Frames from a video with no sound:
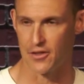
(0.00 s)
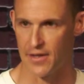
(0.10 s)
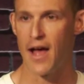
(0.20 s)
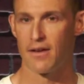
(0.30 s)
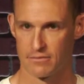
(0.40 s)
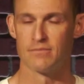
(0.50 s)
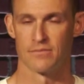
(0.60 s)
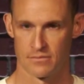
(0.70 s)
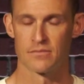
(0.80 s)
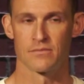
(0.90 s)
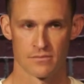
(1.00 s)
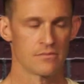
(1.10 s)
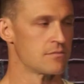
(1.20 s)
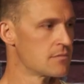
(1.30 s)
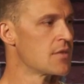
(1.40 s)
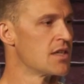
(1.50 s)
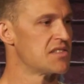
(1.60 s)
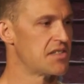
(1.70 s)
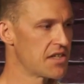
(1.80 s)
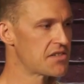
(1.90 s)
you that.
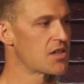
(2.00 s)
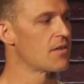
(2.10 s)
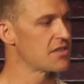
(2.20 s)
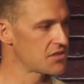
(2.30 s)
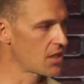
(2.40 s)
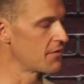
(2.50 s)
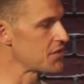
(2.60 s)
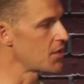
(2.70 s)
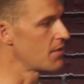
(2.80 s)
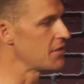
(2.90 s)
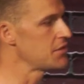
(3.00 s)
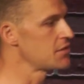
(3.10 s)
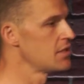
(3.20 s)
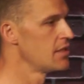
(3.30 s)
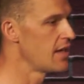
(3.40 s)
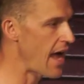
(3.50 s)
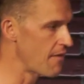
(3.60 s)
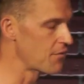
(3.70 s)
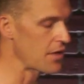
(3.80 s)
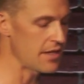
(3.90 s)
Sit a service, service, service
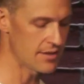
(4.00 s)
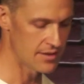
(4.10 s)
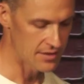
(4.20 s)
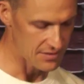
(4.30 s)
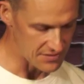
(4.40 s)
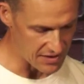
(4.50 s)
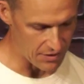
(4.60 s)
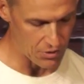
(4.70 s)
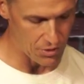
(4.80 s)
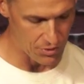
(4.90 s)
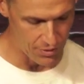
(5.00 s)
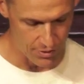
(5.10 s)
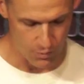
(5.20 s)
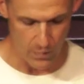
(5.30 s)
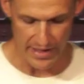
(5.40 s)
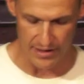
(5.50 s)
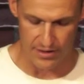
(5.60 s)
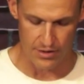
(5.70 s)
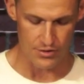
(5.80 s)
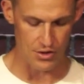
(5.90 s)
every single week.
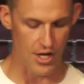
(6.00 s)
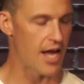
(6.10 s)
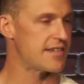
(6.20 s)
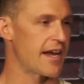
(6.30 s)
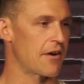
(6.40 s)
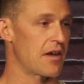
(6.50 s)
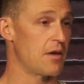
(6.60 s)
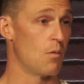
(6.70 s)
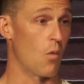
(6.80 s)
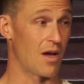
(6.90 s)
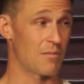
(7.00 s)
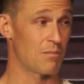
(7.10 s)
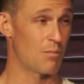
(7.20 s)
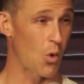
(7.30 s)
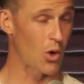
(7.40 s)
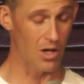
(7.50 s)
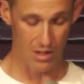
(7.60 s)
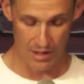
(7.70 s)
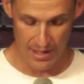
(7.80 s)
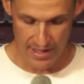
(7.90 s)
Could you not tarry one more
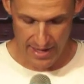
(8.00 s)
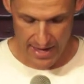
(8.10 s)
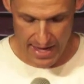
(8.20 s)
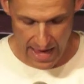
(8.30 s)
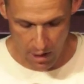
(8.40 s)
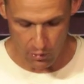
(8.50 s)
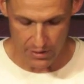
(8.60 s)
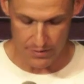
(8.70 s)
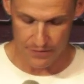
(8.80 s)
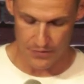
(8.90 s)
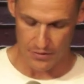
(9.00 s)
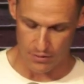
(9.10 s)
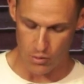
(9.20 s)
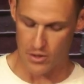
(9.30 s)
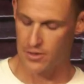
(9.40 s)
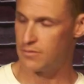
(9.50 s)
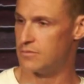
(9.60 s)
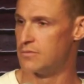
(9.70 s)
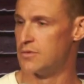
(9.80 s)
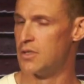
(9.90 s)
hour for the Lord.
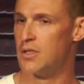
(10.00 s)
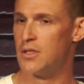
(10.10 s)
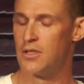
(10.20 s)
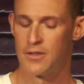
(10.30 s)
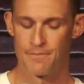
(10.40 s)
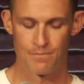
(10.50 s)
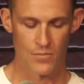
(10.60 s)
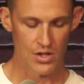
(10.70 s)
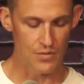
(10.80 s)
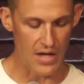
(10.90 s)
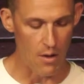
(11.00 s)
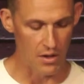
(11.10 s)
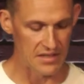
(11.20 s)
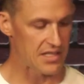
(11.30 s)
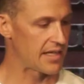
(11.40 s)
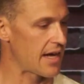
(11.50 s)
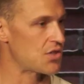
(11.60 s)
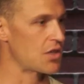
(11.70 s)
You've got one of these connection